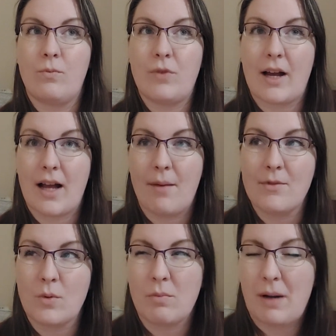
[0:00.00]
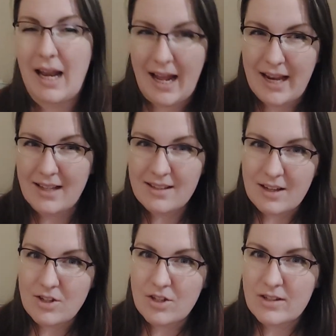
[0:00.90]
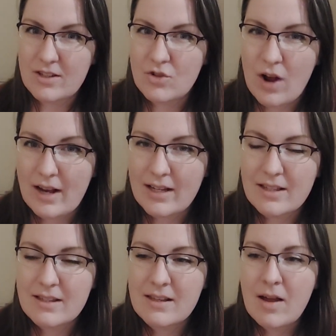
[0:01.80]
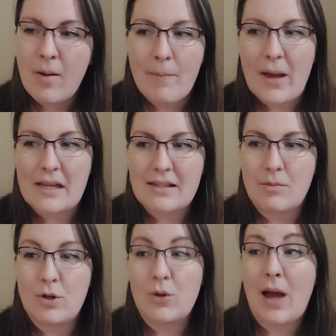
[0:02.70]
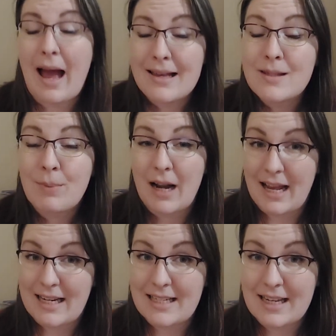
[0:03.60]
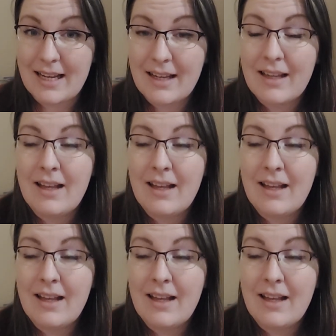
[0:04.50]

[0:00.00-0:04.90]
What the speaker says: that comes with playing Dungeons and Dragons, but as someone who has played it,